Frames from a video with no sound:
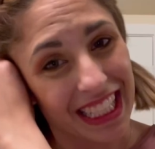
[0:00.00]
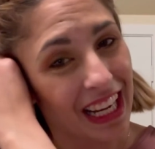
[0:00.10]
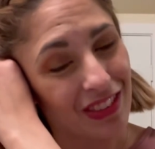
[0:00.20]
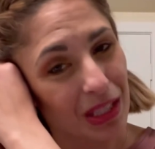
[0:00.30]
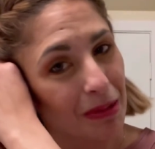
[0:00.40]

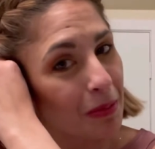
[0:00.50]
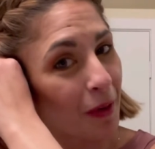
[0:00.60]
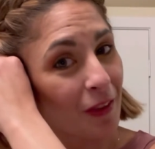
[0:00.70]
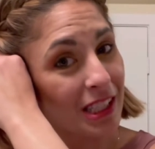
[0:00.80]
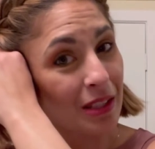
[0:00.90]
have to be
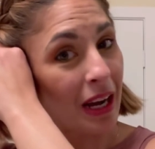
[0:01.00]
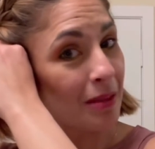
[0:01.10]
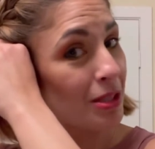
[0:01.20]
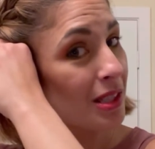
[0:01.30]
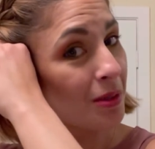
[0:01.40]
perfect, so
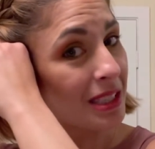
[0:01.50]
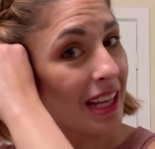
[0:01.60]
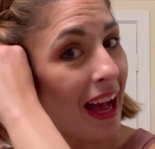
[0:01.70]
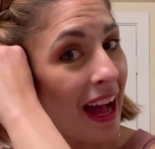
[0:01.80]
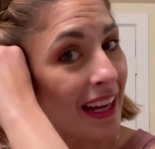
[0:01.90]
I'm just going to
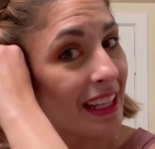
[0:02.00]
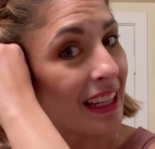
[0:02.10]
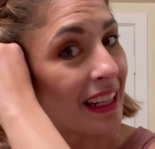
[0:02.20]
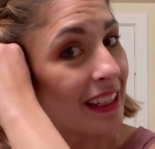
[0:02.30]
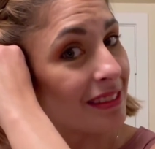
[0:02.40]
add it
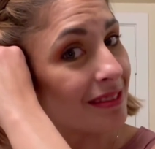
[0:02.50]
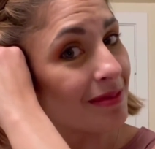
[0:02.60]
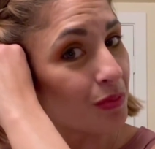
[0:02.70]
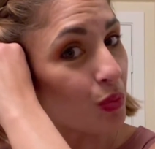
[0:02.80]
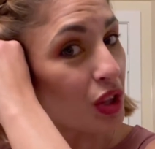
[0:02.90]
in
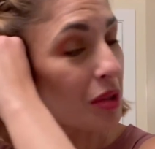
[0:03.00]
with the